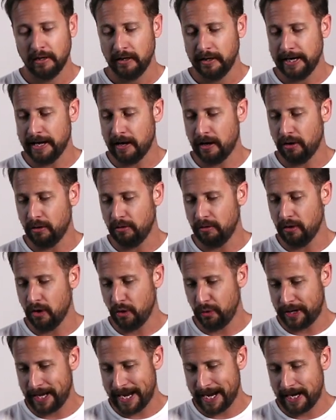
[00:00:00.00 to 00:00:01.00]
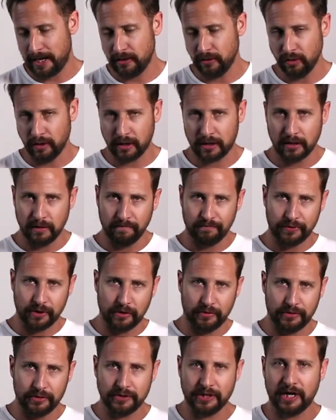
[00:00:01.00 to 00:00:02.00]
Now, okay, look,
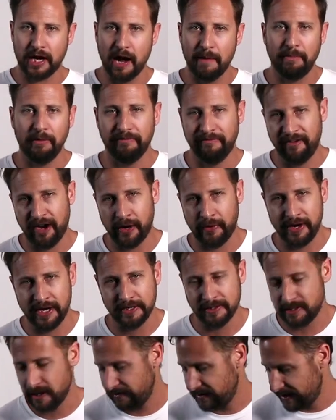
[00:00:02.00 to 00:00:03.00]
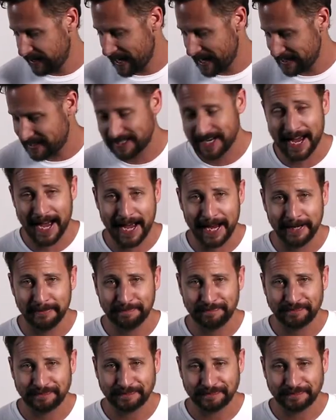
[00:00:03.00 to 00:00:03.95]
there's a couple variants on the nice guy,